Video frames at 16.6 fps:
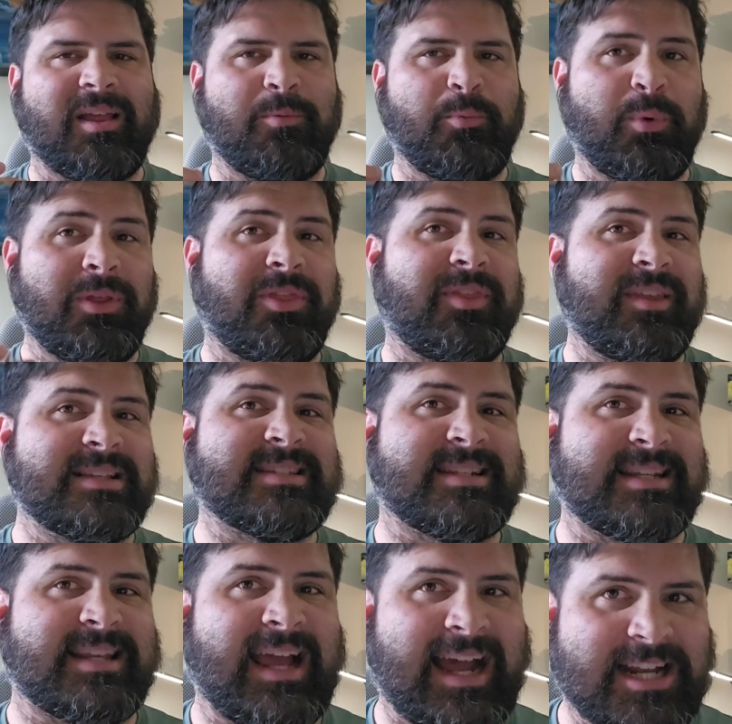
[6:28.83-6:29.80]
With this
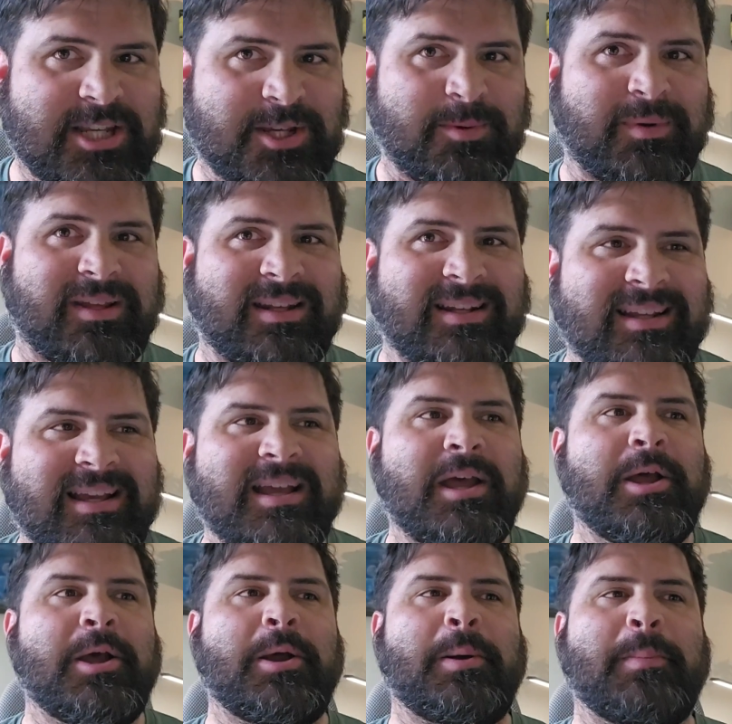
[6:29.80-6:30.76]
detachment
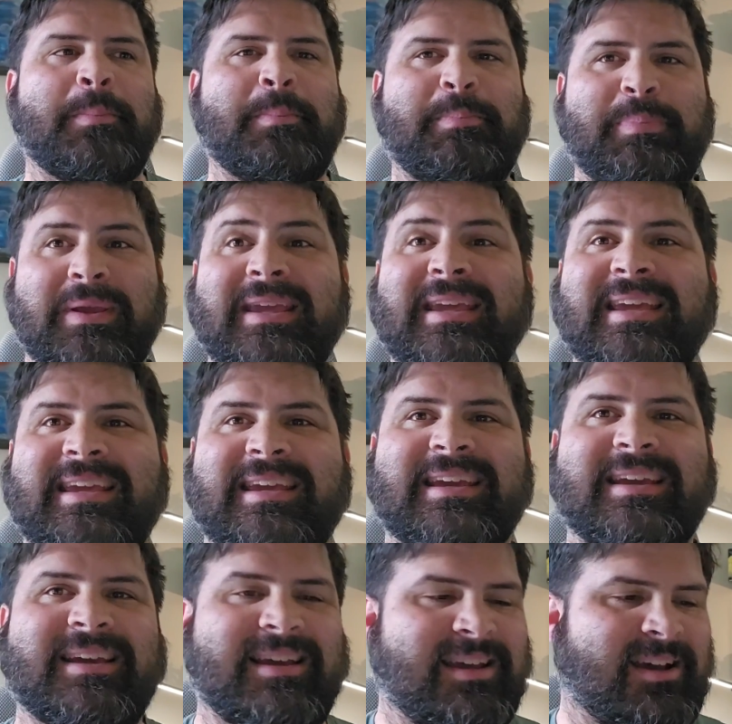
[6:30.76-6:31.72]

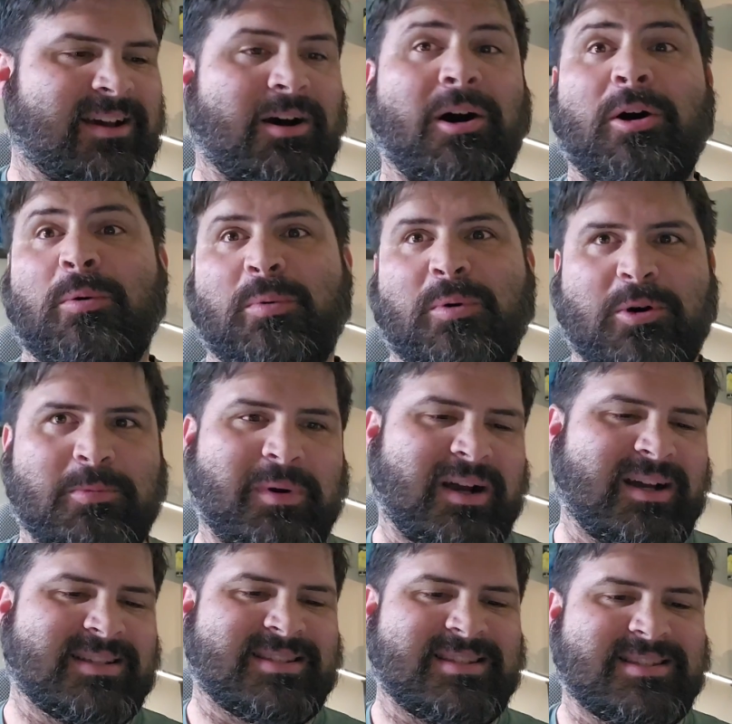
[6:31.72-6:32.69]
being all war
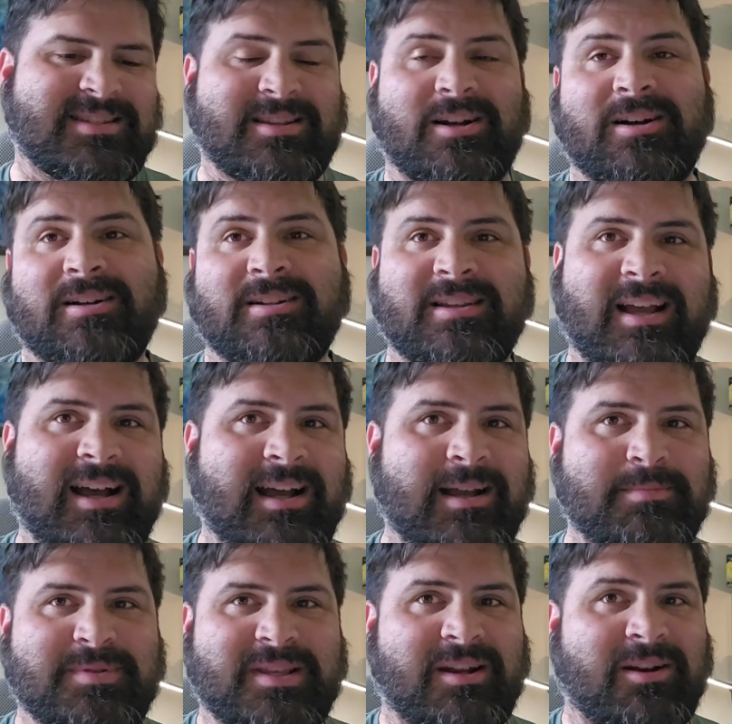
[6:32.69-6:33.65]
bosses, all
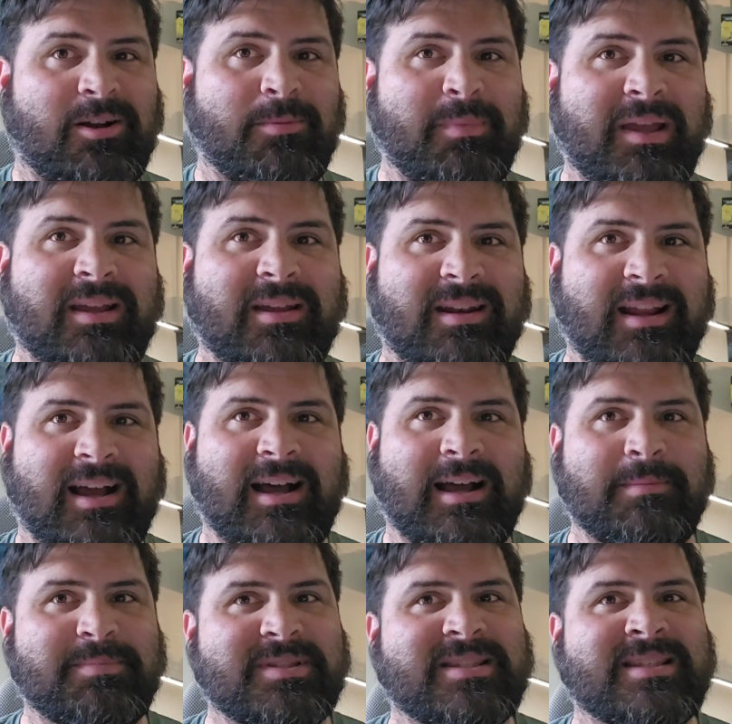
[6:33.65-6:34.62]
knobs, and all mega
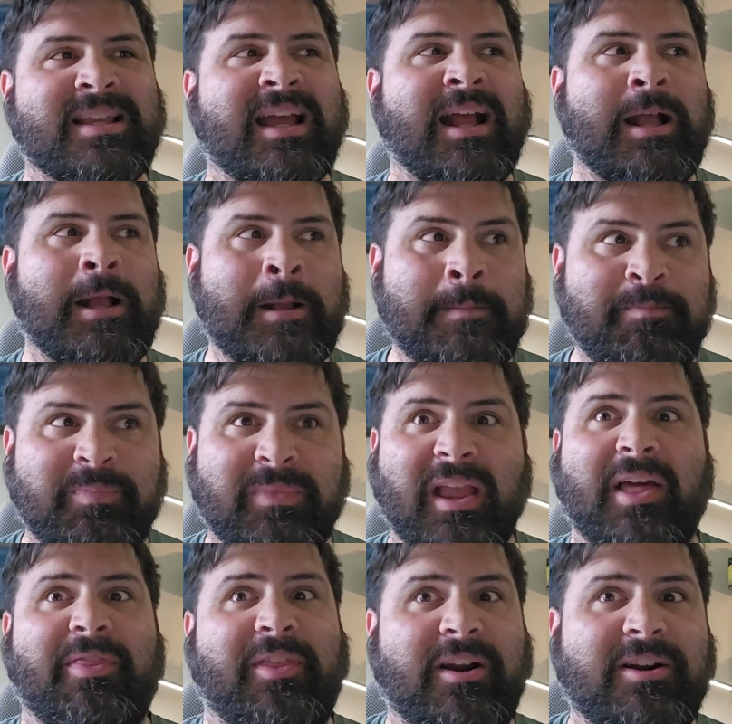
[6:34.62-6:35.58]
knobs,
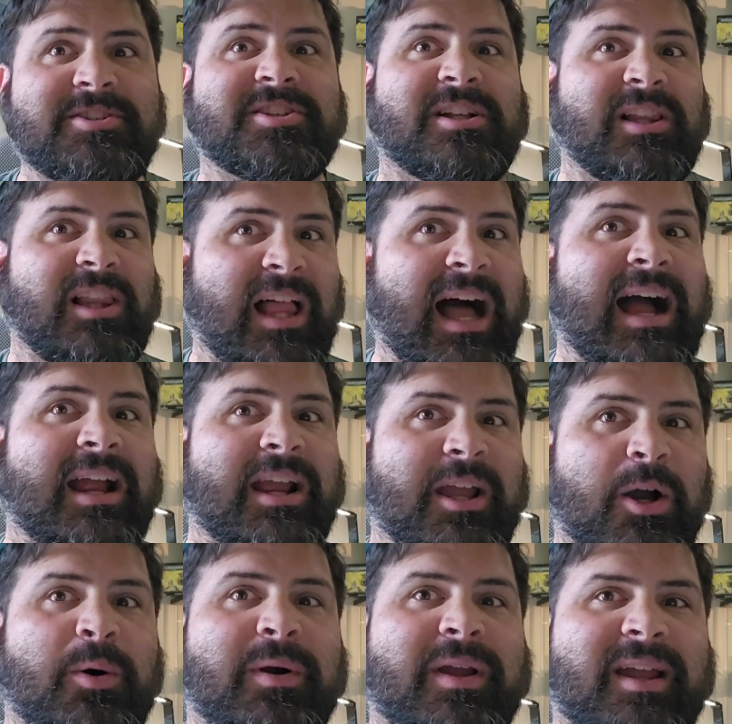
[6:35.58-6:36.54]
there's a lot
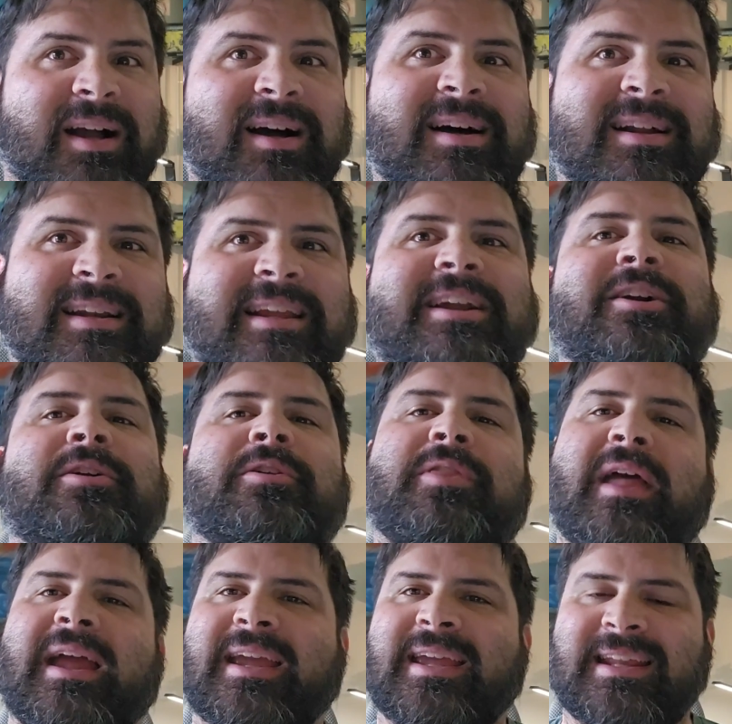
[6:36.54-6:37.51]
going on here
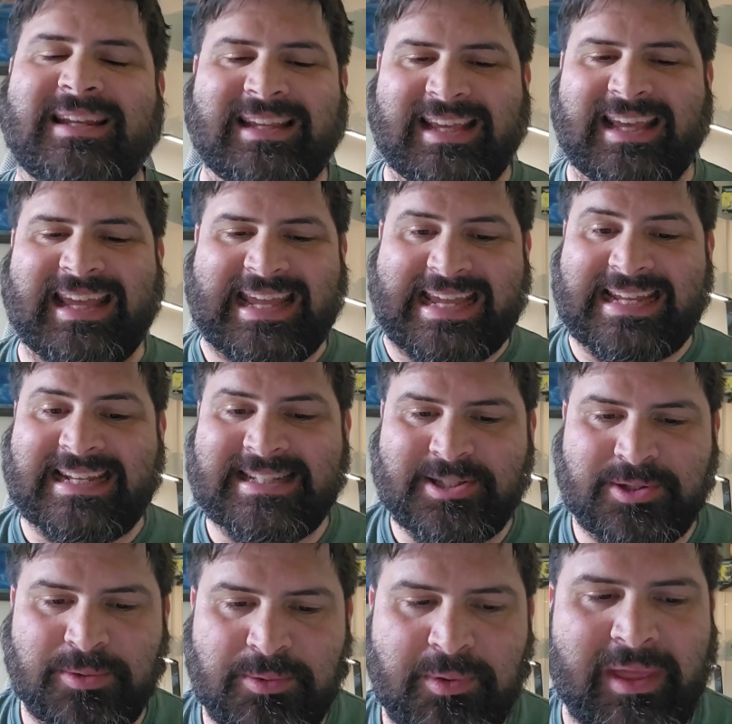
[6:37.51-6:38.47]
that can get
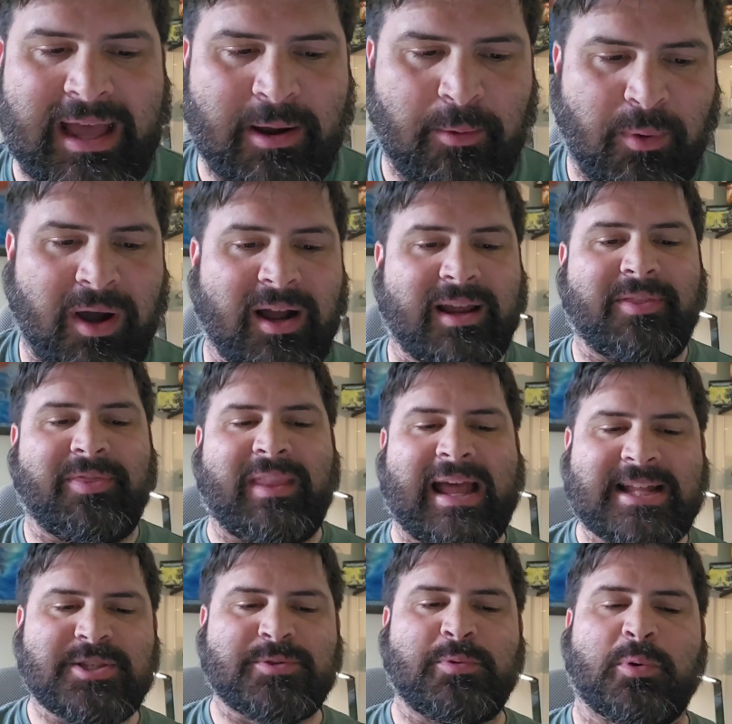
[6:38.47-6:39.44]
into that Waaagh. And
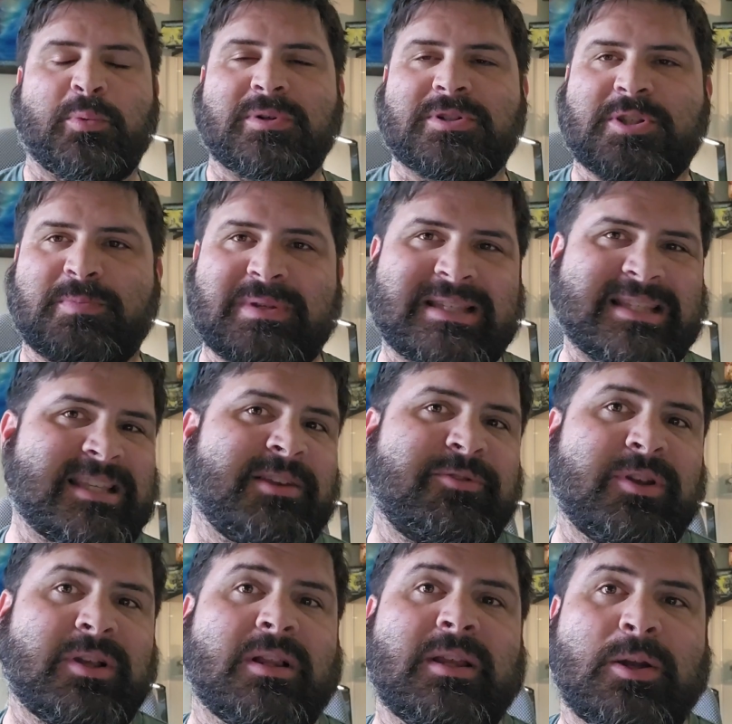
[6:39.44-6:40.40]
that's what we're
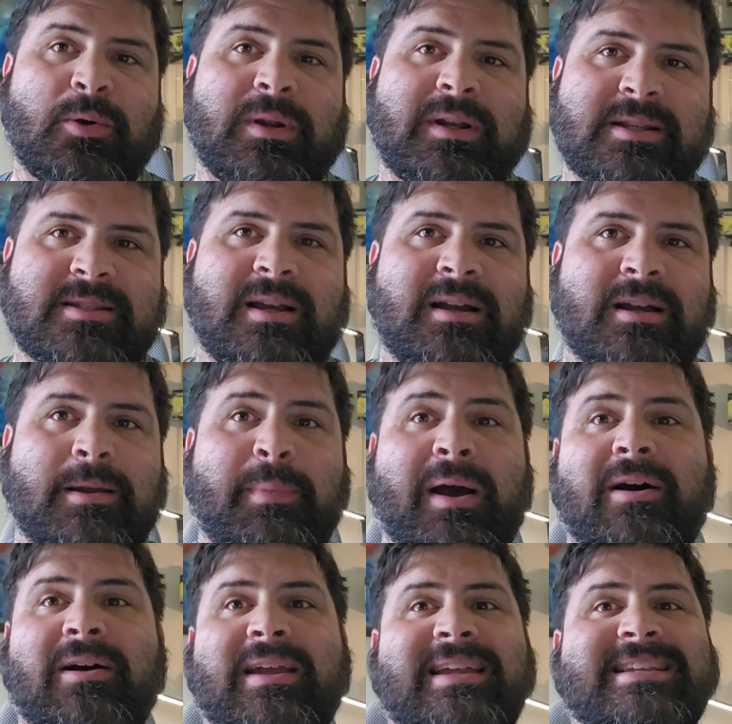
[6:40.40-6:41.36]
specifically going to talk
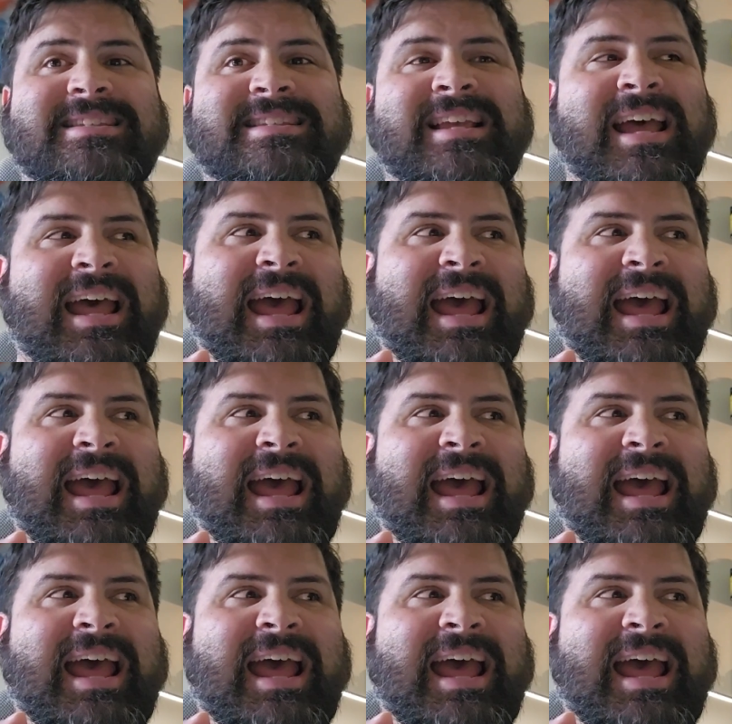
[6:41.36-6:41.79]
about is